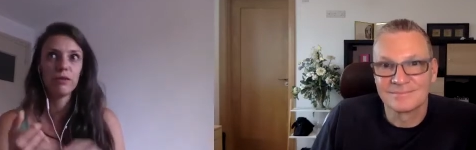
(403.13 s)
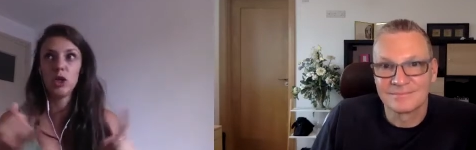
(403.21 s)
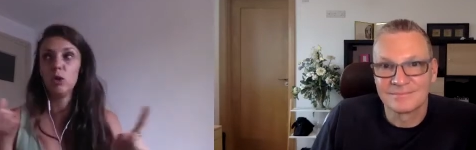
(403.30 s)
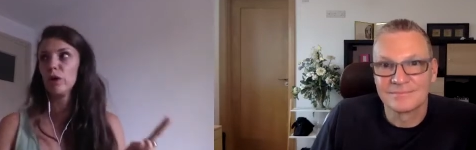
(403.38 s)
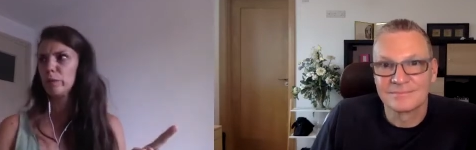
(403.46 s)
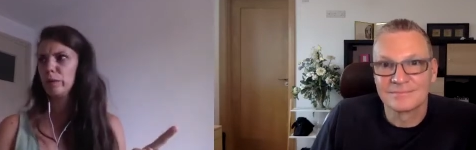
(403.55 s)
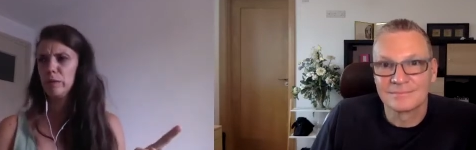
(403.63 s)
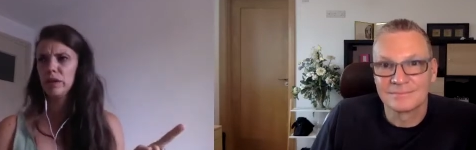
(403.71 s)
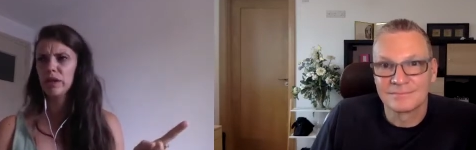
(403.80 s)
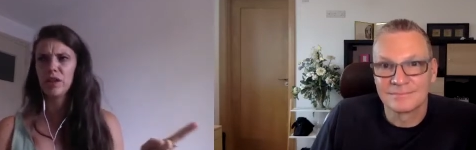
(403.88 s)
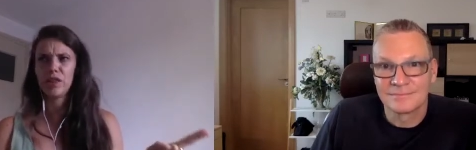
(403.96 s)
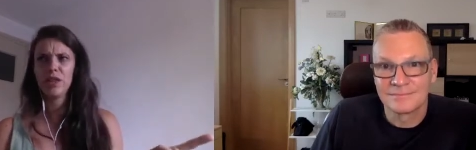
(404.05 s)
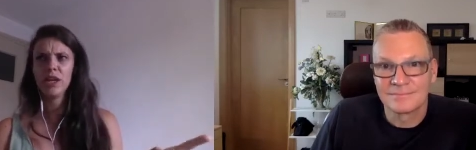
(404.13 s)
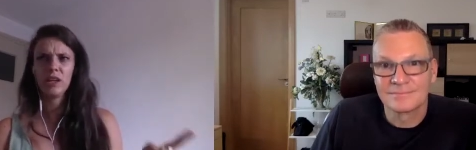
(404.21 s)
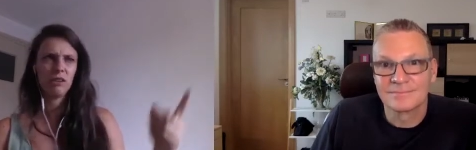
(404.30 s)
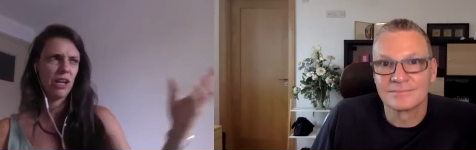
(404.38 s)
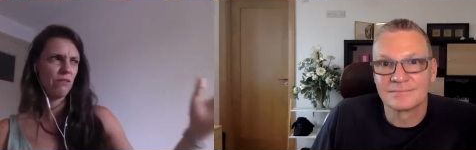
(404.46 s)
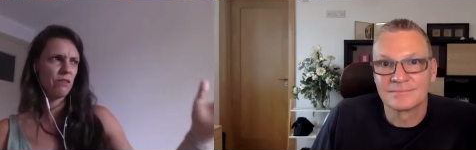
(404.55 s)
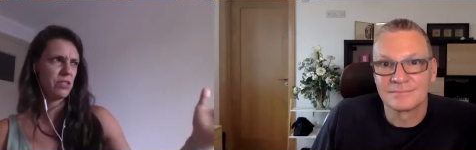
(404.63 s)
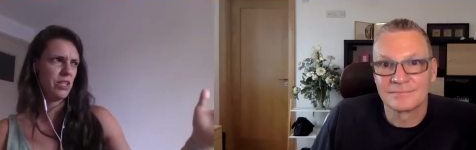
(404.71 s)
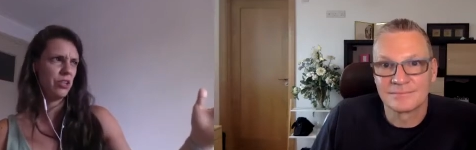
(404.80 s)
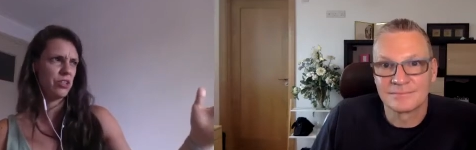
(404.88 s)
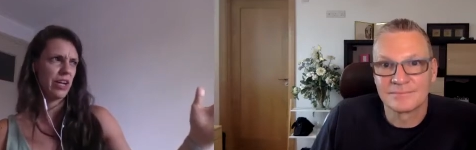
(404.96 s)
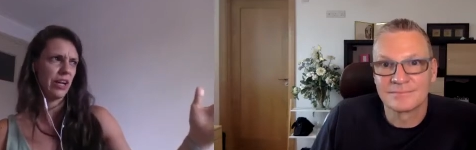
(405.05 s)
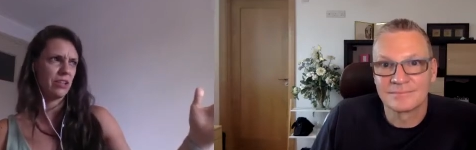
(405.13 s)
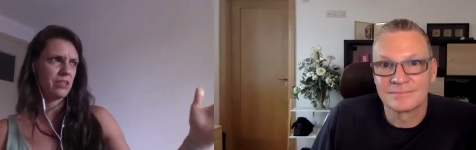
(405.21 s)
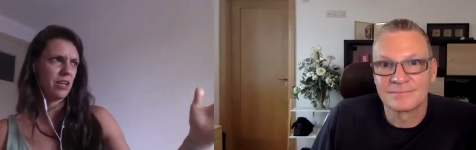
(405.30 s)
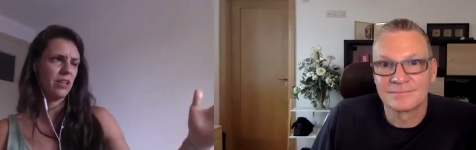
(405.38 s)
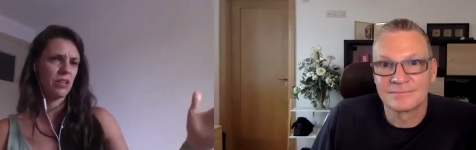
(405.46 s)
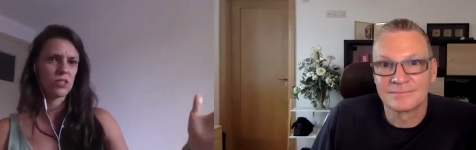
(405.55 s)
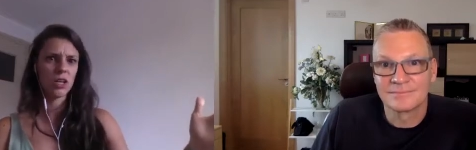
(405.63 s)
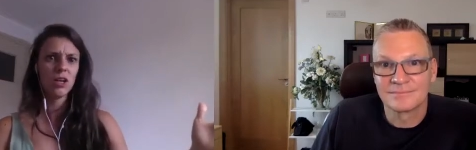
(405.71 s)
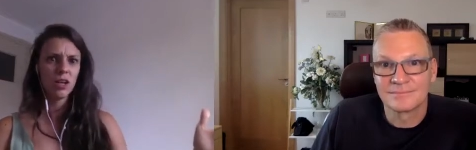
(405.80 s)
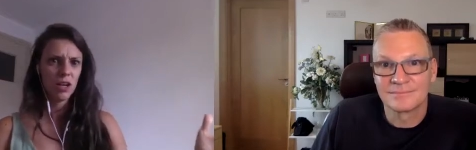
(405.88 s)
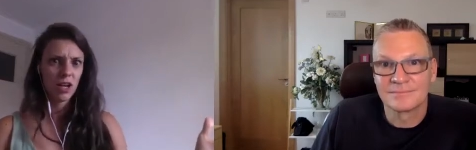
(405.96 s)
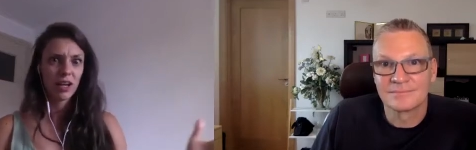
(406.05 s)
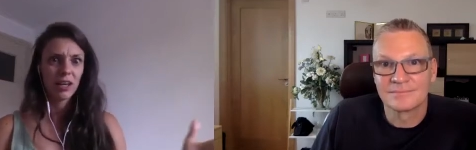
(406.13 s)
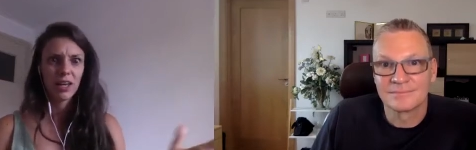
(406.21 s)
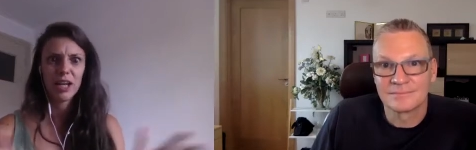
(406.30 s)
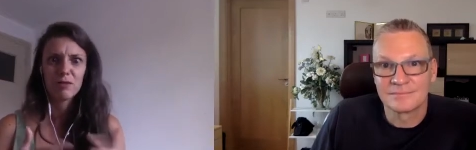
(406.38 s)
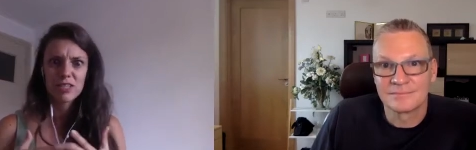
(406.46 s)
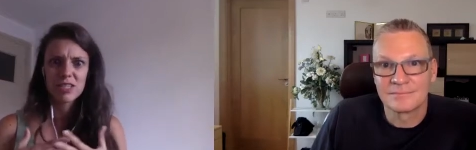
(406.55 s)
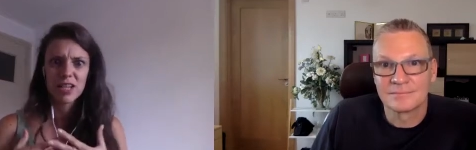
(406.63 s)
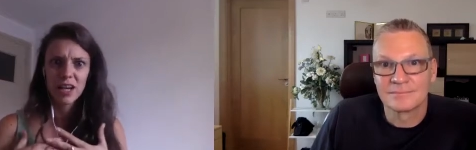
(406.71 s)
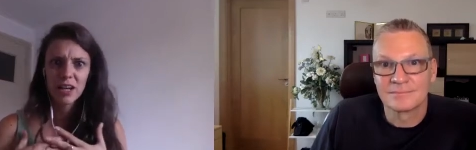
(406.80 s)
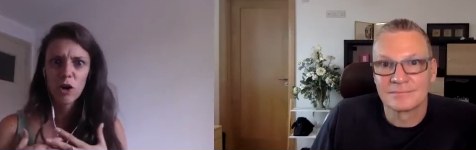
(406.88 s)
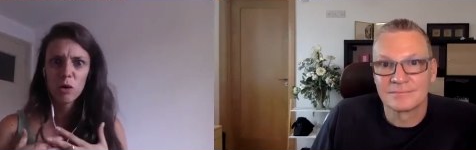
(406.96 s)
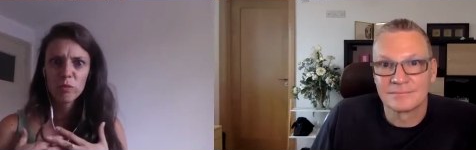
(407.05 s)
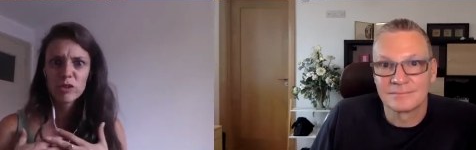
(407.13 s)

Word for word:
Speaker 1: You know, what are people going to think? Oh, you haven't seen your dad in 10 years. Can I even stay at home for